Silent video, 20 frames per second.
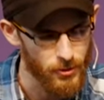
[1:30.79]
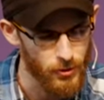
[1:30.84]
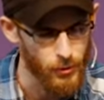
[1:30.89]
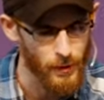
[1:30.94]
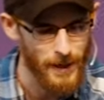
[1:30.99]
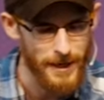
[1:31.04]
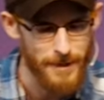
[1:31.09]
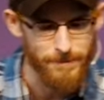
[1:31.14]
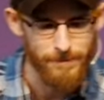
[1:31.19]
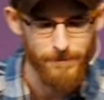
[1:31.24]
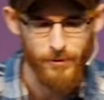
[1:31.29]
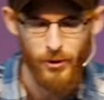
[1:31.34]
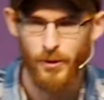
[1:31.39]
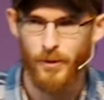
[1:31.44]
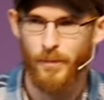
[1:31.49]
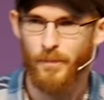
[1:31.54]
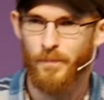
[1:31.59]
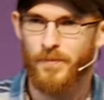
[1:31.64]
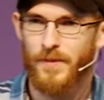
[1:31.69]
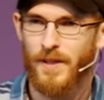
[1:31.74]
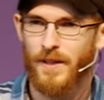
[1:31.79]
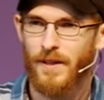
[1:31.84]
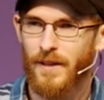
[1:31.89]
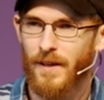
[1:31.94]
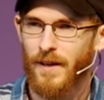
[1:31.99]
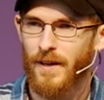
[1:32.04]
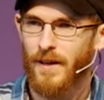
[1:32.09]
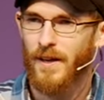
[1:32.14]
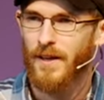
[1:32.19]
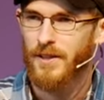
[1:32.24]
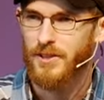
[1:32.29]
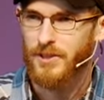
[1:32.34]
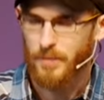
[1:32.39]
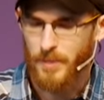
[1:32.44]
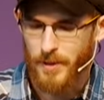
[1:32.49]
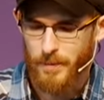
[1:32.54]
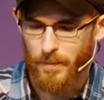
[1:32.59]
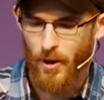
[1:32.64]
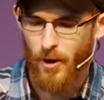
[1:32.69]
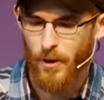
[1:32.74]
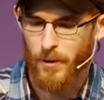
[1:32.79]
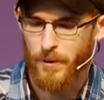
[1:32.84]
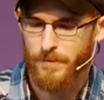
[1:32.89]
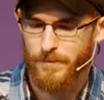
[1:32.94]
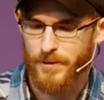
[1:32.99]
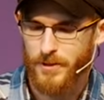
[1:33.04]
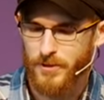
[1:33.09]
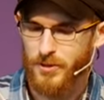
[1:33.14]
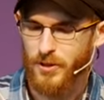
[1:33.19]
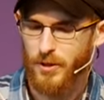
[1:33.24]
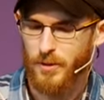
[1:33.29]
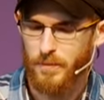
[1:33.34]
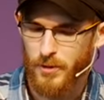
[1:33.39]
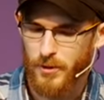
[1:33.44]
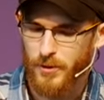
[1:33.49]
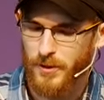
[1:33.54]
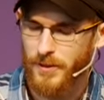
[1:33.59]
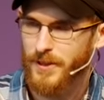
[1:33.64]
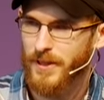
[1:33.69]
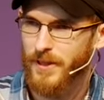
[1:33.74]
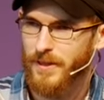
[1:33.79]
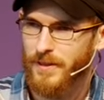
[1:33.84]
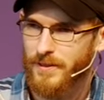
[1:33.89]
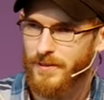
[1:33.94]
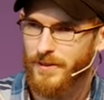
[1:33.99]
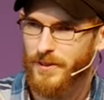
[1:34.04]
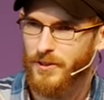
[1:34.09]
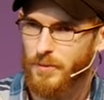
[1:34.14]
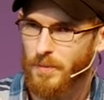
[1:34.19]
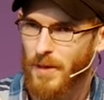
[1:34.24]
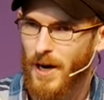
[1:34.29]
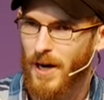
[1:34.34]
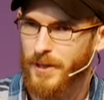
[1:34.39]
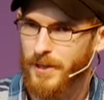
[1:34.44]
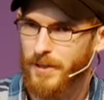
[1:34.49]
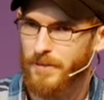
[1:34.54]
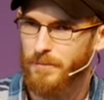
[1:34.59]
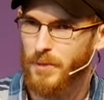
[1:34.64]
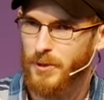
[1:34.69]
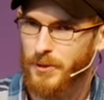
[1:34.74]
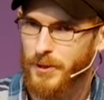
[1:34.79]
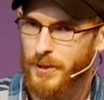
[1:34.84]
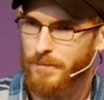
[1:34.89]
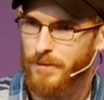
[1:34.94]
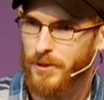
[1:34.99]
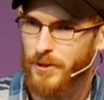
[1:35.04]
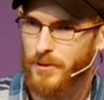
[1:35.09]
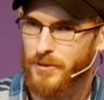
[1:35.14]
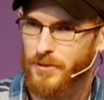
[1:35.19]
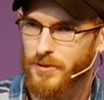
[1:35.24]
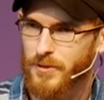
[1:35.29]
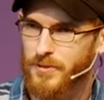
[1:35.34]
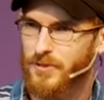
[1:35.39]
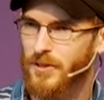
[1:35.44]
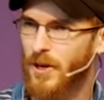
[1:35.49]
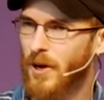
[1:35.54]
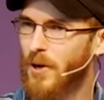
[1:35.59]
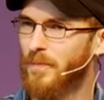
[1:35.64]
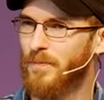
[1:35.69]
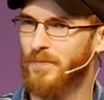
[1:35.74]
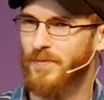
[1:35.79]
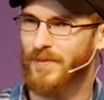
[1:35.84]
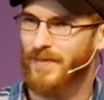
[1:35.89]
grateful to be part of this community, this body of believers. So